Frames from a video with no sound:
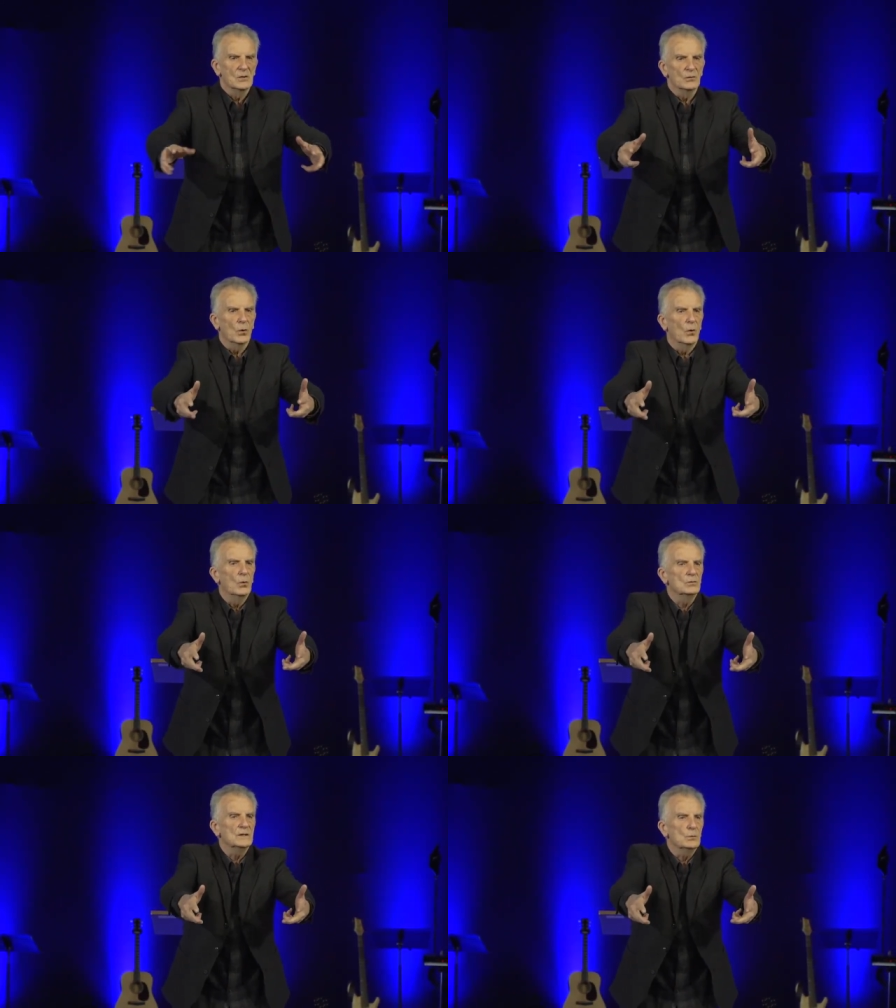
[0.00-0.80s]
the
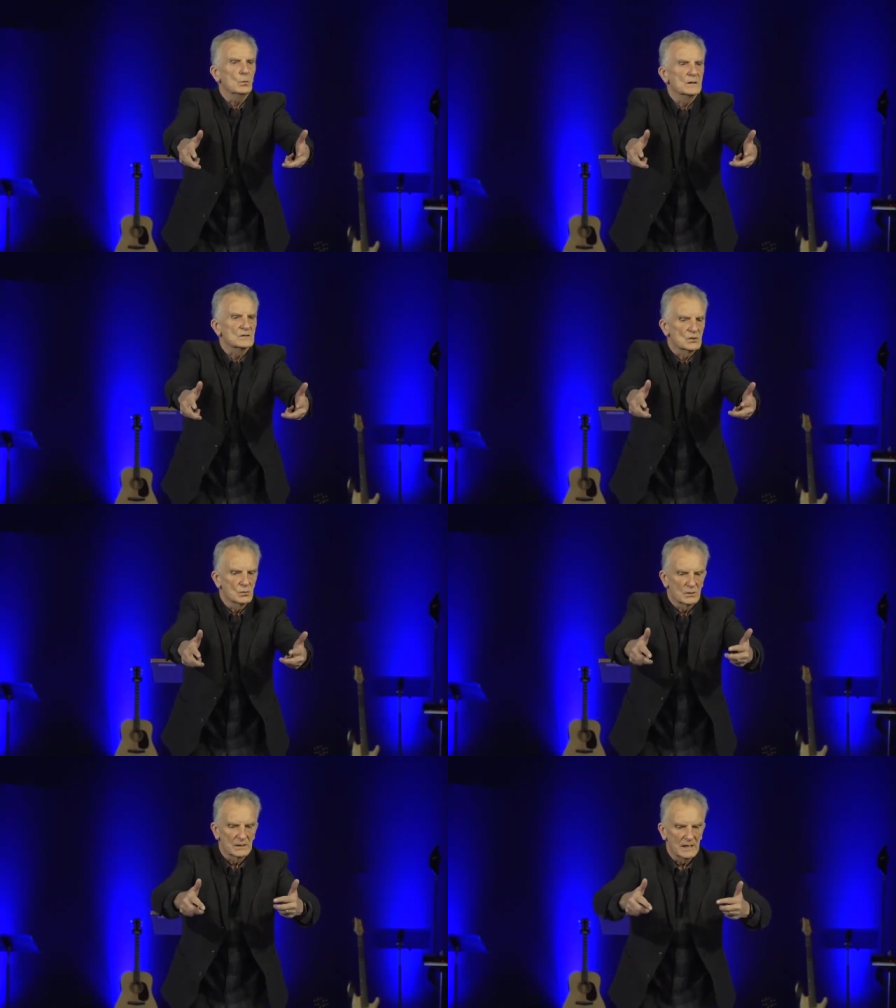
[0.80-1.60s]
only ones
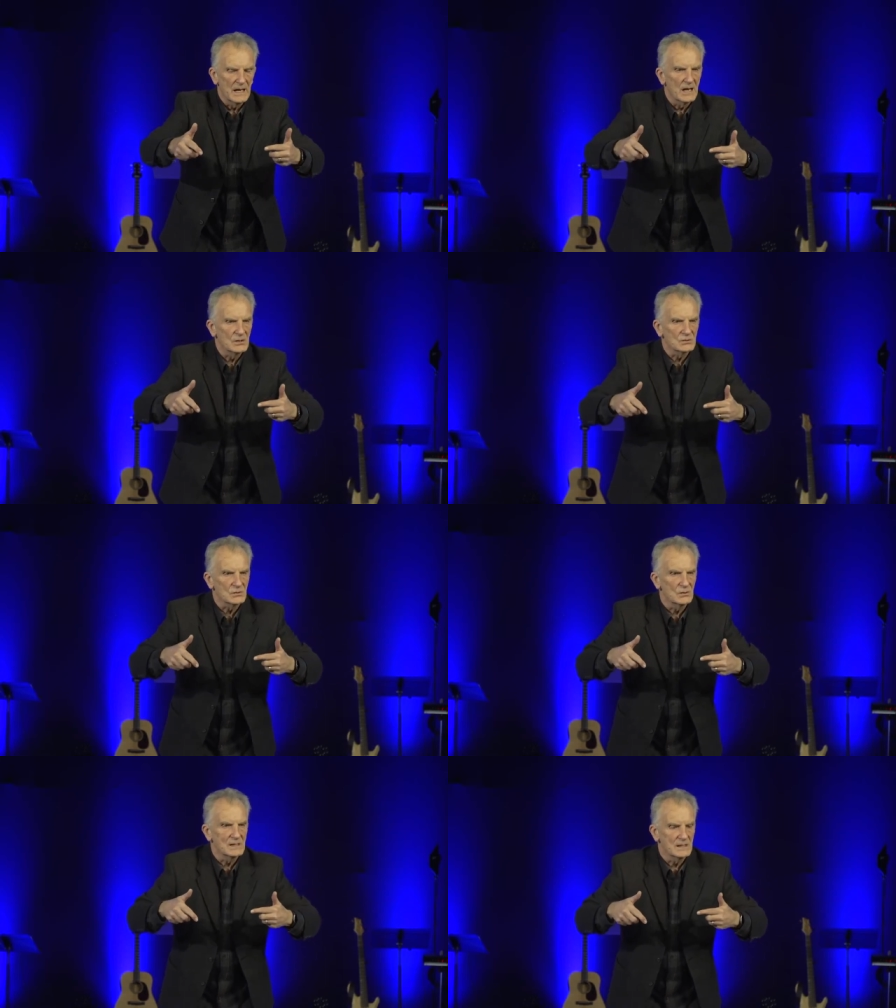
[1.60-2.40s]
who can
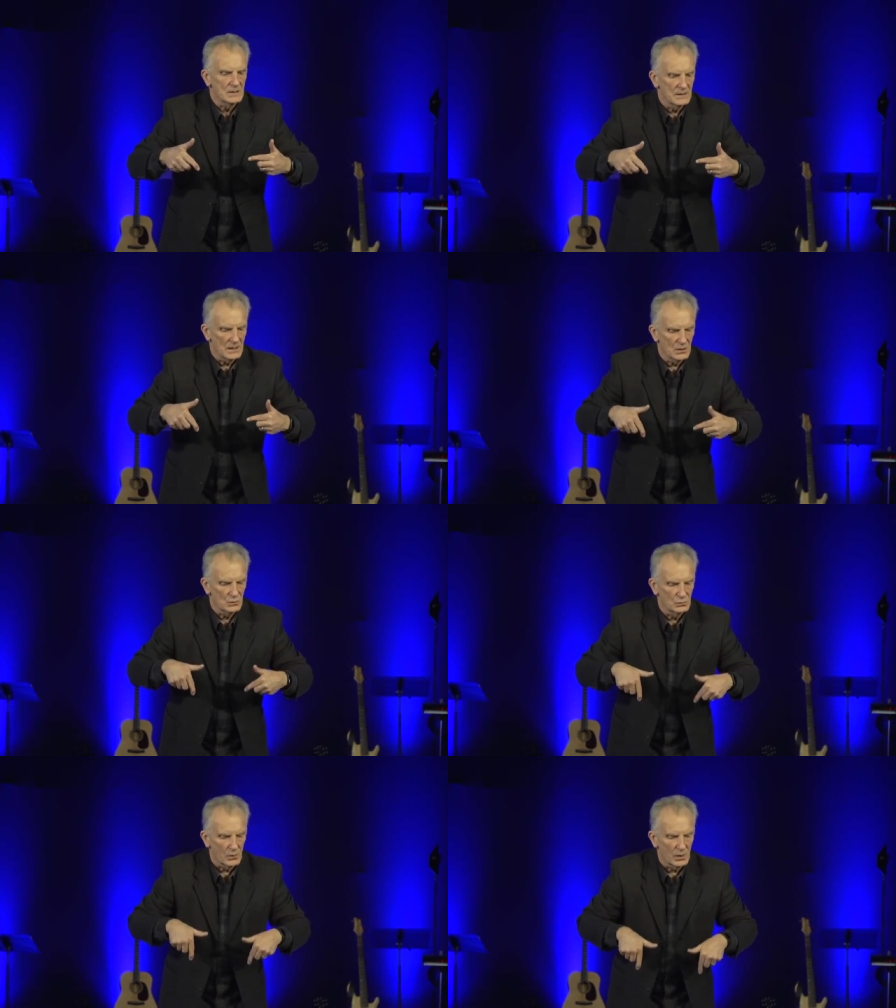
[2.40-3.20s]
enter in and
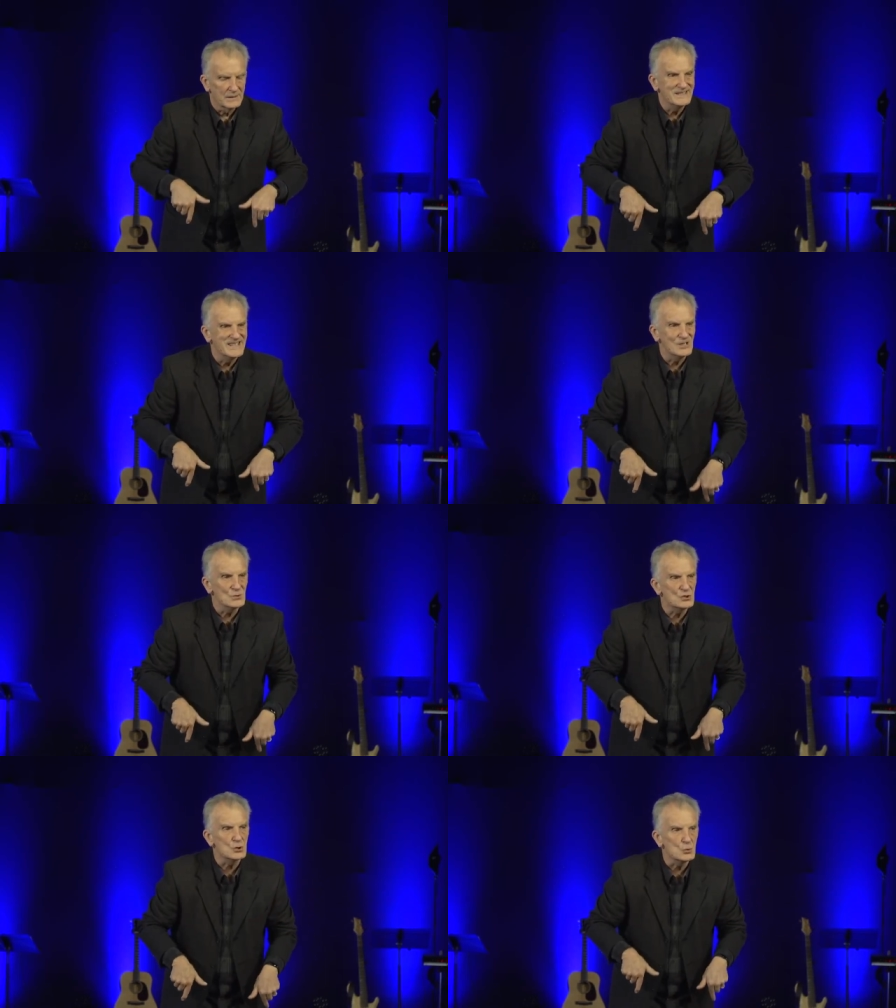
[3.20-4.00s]
draw near
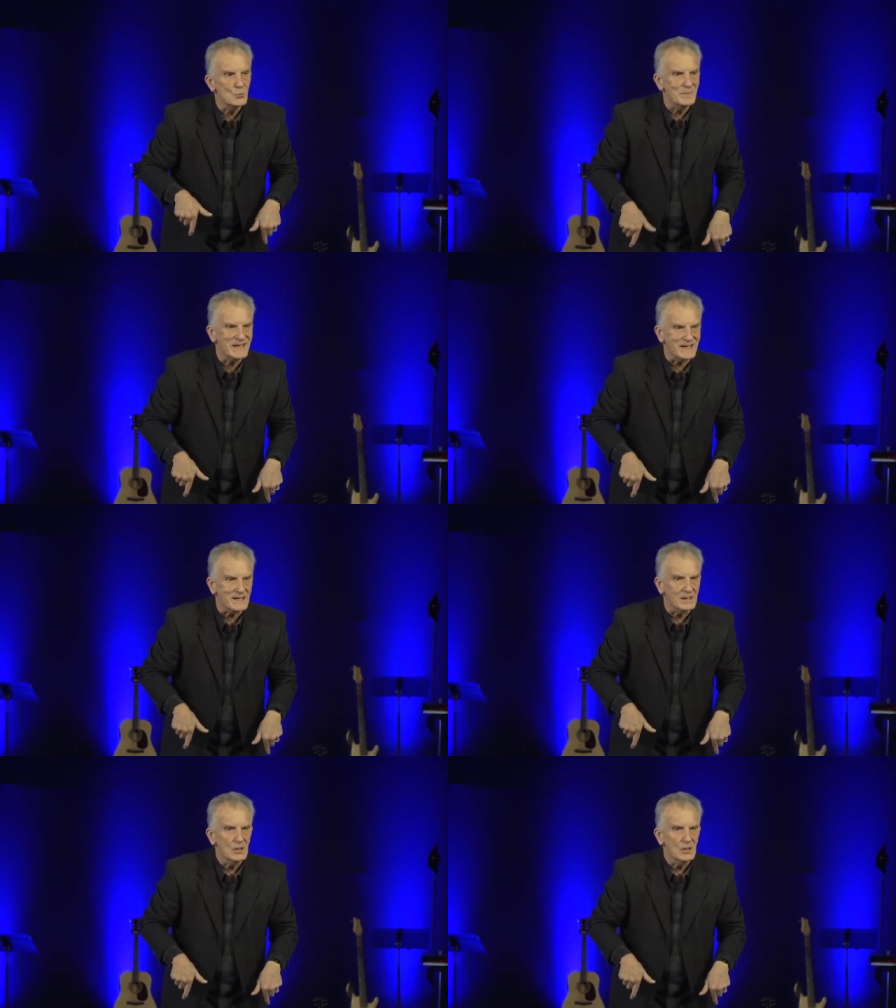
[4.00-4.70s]
to me